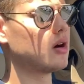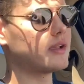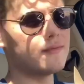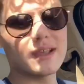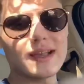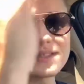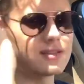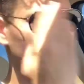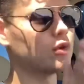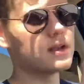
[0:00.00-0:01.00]
I'll give you guys
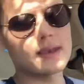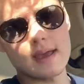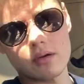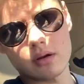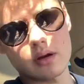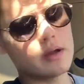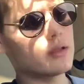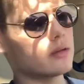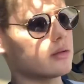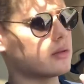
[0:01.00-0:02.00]
the rundown, all
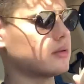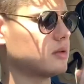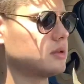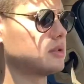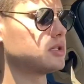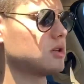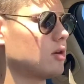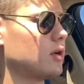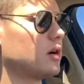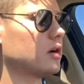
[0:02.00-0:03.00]
right?
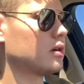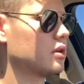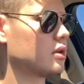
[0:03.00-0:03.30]
So